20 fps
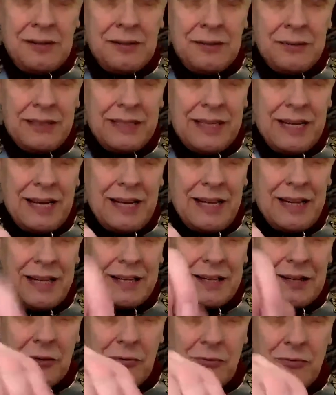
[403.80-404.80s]
with their
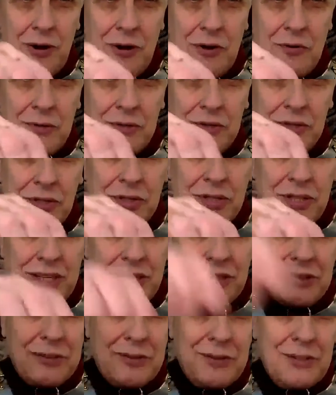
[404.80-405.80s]
little Roman
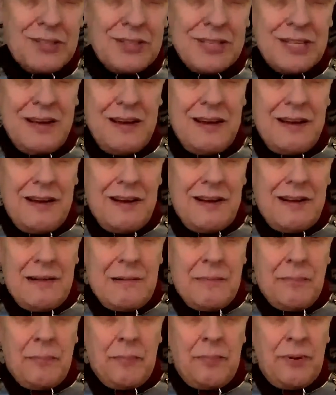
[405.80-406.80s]
shields.
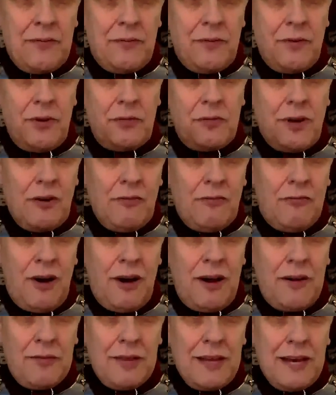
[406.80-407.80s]
But if you've got
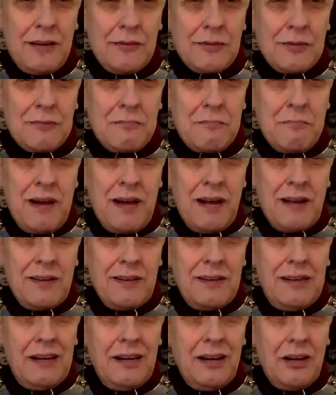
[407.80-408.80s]
5,000 men
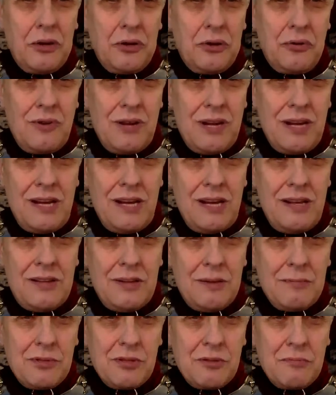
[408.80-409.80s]
and you need
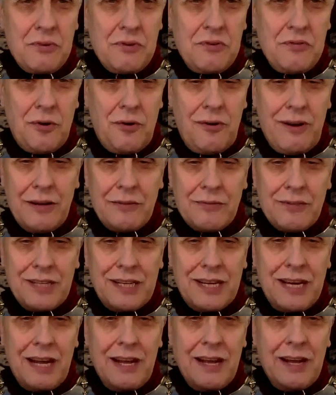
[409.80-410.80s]
them to move around
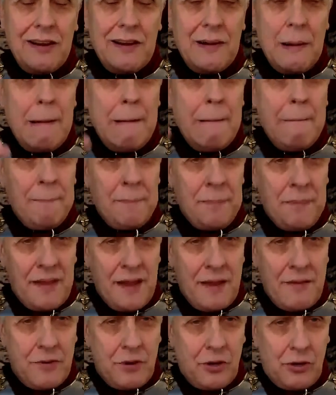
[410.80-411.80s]
together,
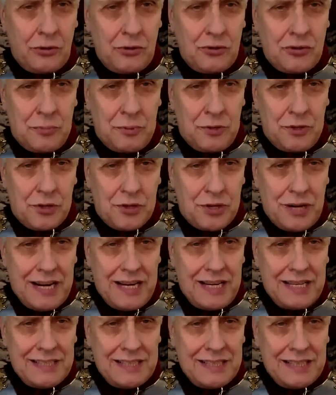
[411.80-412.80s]
they've got to be
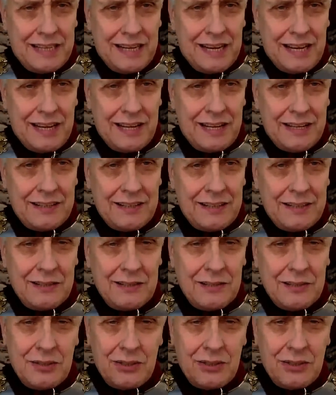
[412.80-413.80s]
trained together.
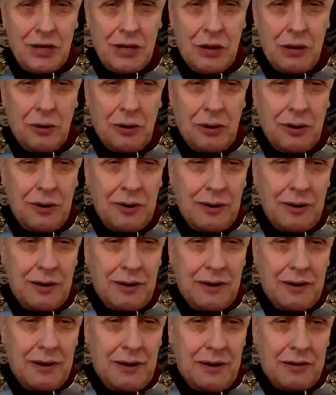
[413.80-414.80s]
So,
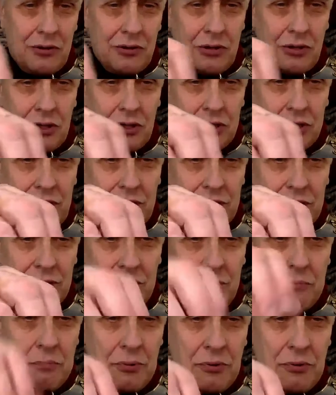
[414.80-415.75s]
just in a simple